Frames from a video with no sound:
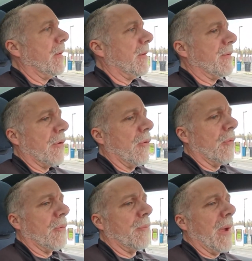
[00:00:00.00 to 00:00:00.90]

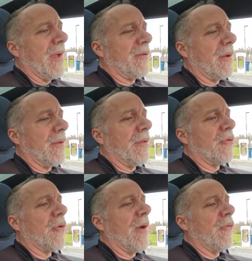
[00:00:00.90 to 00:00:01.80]
So past
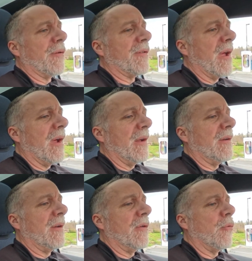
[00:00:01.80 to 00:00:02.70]
the driver's
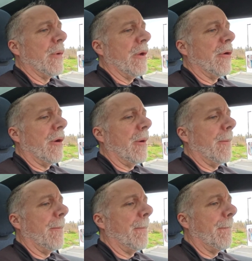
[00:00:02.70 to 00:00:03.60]
side rear.
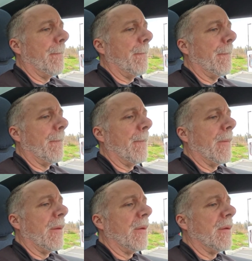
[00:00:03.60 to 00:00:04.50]

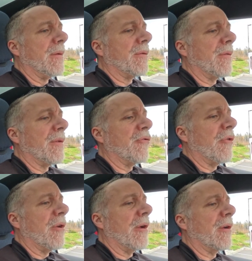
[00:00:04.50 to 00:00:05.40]
So this
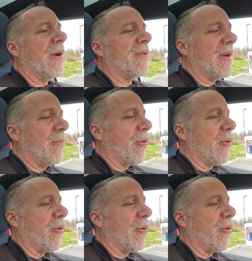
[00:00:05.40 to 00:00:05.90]
should not cause any